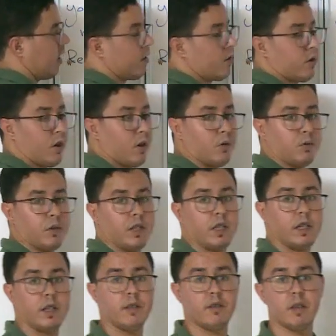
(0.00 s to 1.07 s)
So here
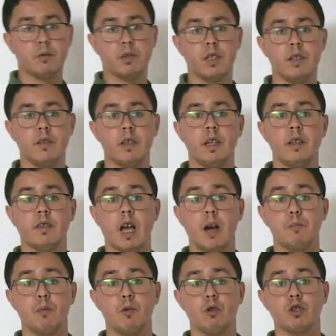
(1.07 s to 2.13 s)
receptionist is
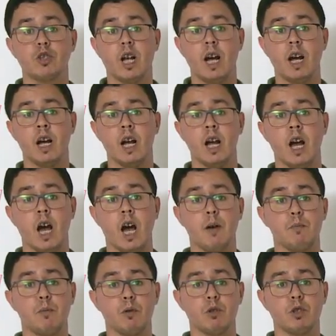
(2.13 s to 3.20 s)

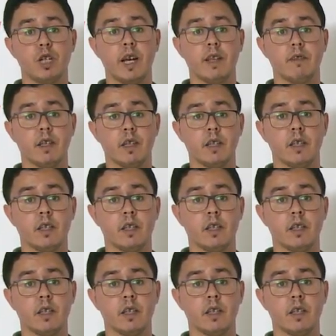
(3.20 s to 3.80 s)
apologizing.